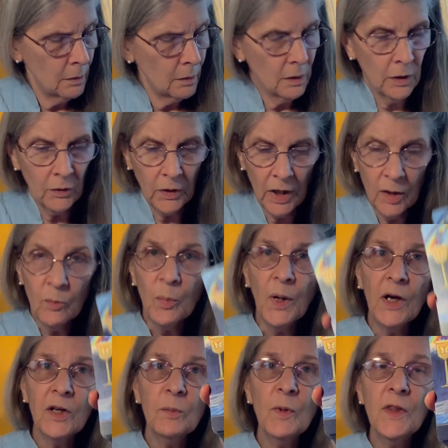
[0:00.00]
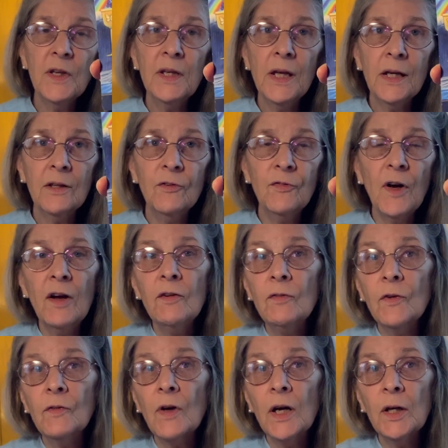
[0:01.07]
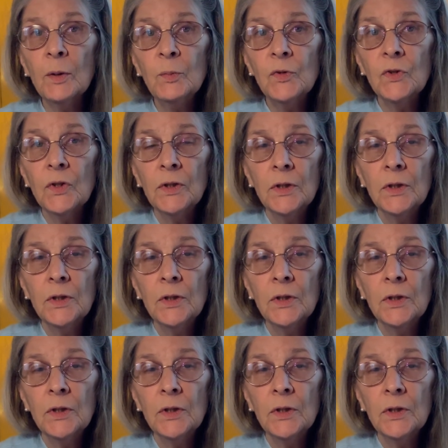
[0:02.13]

Okay, bottom of the deck, Five of Cups.